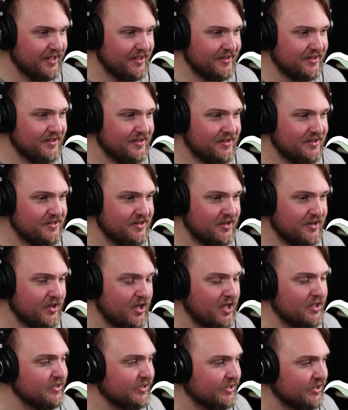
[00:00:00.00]

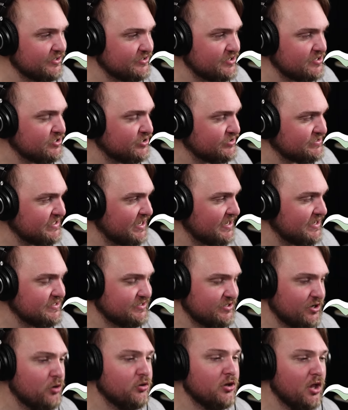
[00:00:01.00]
Uh, uh all you gotta just say
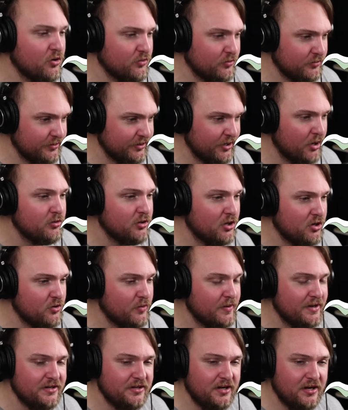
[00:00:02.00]
is YOLO,
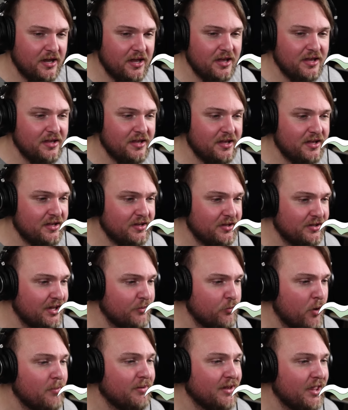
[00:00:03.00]
YOLO, and uh,
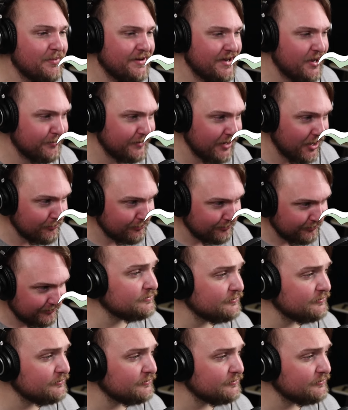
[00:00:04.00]
uh, wubba lubba dub dub.